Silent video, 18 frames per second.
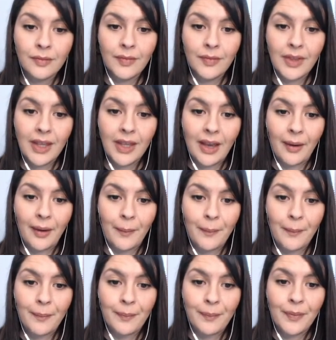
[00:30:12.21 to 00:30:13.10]
Yeah.
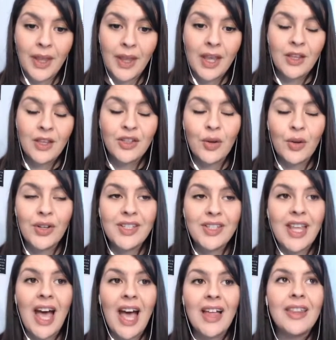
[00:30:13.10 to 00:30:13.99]
So,
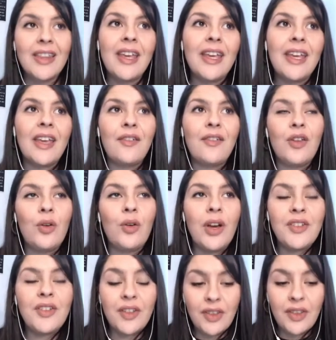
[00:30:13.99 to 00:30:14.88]
is that like if you
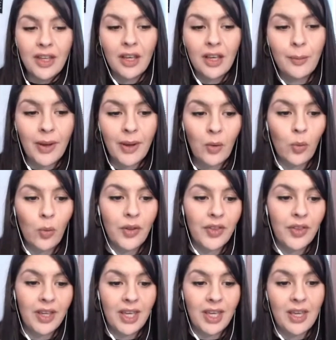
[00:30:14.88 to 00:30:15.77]
had to think about
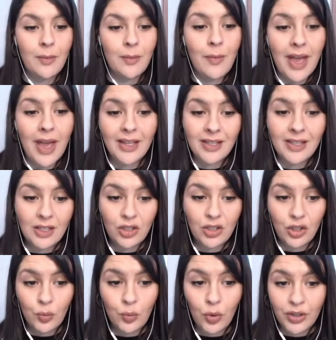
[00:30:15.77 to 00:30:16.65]
what the key
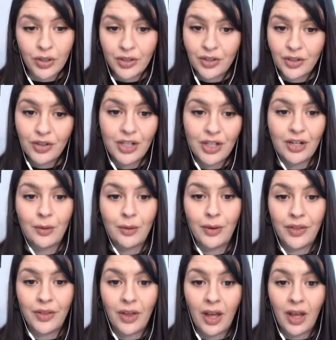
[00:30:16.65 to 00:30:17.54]
message you want to share with